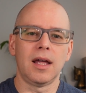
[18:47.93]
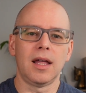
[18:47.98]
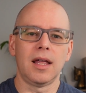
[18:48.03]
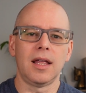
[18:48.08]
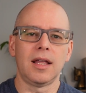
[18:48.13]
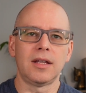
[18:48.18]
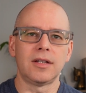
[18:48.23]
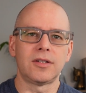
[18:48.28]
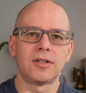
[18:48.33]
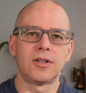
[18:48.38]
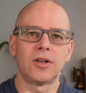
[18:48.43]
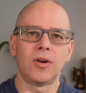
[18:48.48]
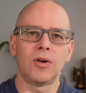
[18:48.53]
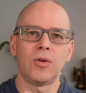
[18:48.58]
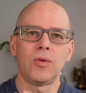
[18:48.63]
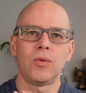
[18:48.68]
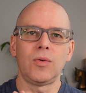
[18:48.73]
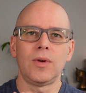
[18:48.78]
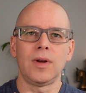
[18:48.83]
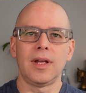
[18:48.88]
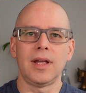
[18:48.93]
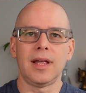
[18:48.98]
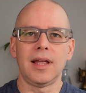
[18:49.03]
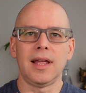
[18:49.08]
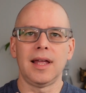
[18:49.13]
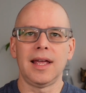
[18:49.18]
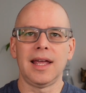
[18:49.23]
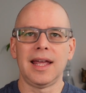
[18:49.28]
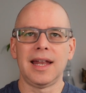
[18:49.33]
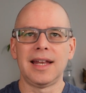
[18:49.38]
So
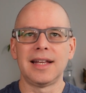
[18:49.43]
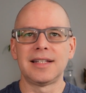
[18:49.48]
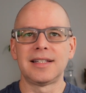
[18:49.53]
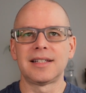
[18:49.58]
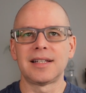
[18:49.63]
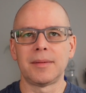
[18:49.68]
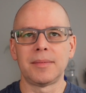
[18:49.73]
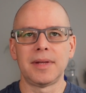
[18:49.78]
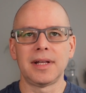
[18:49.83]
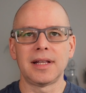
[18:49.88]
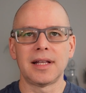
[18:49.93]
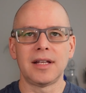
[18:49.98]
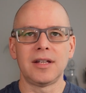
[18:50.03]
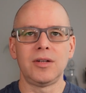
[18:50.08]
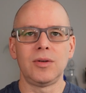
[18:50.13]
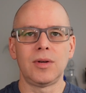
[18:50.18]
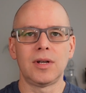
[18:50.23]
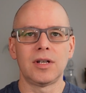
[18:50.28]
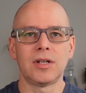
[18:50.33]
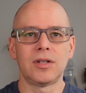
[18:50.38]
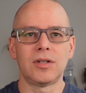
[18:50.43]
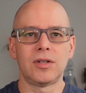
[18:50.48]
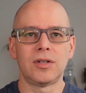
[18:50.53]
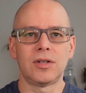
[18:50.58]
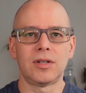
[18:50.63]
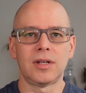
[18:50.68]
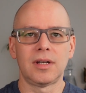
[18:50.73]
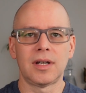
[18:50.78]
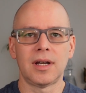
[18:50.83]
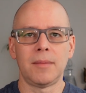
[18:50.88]
it is something that you can
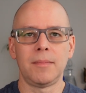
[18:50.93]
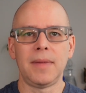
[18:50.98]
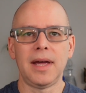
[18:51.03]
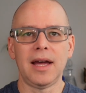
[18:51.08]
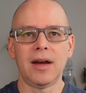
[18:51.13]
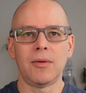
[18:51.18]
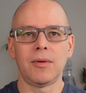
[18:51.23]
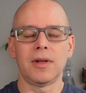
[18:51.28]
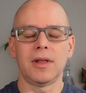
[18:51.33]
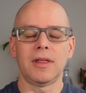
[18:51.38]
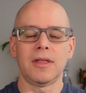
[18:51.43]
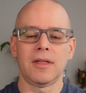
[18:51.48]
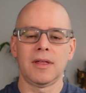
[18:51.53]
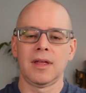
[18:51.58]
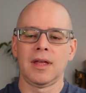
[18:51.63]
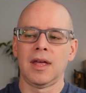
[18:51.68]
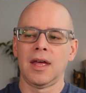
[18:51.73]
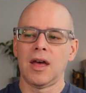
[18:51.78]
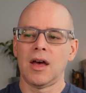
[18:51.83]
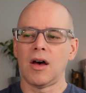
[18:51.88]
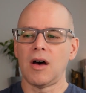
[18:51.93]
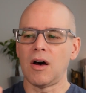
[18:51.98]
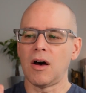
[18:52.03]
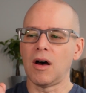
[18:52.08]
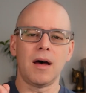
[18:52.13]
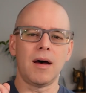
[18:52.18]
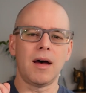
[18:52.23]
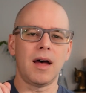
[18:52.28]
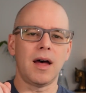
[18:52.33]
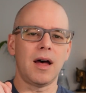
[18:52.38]
come back with.
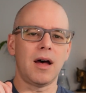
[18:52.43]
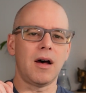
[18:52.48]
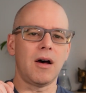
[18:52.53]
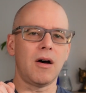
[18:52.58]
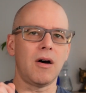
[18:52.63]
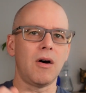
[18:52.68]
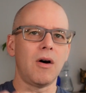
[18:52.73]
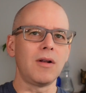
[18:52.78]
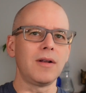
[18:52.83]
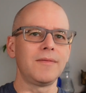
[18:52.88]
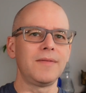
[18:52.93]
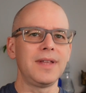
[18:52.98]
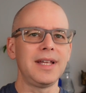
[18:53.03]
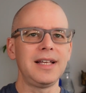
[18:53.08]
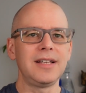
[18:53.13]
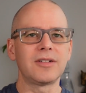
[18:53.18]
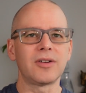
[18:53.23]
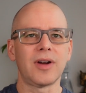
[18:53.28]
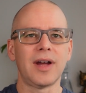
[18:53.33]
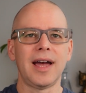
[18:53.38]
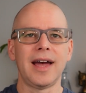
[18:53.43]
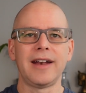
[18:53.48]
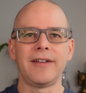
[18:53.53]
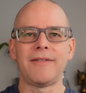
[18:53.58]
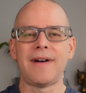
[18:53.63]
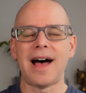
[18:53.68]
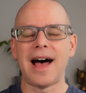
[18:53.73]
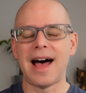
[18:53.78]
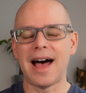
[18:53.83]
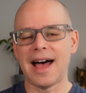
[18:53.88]
All of these are kind of
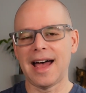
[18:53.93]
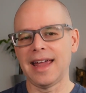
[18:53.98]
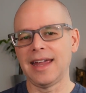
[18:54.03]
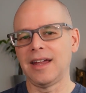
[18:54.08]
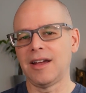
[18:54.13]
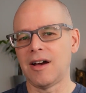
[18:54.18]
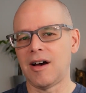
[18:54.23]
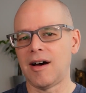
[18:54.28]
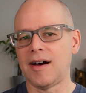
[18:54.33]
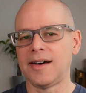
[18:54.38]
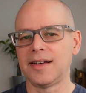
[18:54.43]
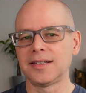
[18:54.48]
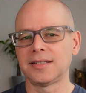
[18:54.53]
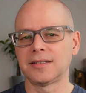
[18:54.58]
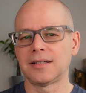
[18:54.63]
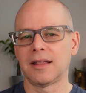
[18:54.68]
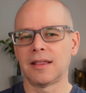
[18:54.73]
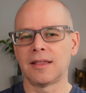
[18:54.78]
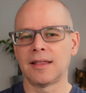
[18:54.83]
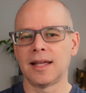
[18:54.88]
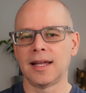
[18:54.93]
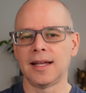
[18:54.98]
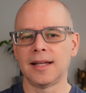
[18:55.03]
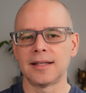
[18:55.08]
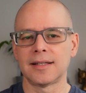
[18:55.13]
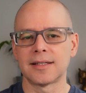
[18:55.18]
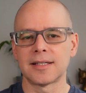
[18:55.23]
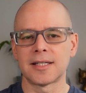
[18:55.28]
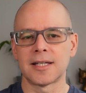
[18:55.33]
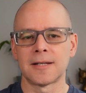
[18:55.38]
high cost
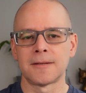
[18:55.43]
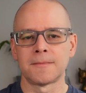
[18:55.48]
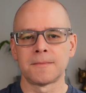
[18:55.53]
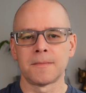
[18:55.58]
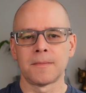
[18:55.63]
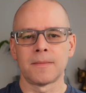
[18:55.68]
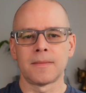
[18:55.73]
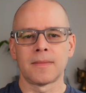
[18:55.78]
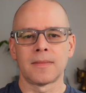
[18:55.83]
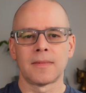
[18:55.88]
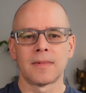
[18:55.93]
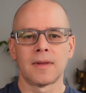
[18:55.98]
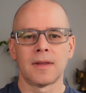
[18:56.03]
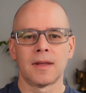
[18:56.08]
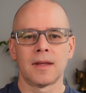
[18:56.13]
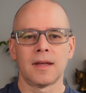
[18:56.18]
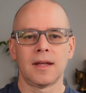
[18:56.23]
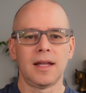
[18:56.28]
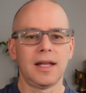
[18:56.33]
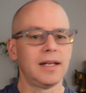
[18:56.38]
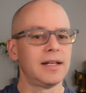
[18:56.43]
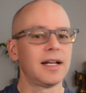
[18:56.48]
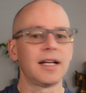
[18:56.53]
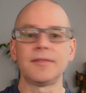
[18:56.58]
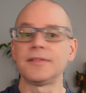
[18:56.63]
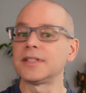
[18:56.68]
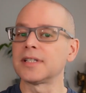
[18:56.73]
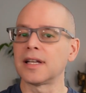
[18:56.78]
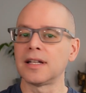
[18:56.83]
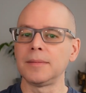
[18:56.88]
things, and none of
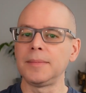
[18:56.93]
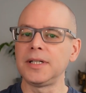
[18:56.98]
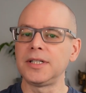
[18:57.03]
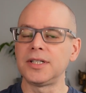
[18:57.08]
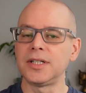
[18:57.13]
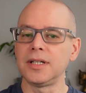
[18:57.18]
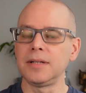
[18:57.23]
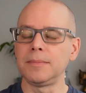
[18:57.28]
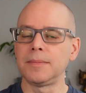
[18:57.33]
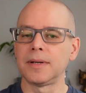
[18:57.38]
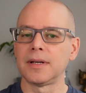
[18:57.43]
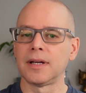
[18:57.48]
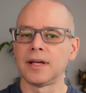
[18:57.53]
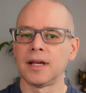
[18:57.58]
it's going to be cheap.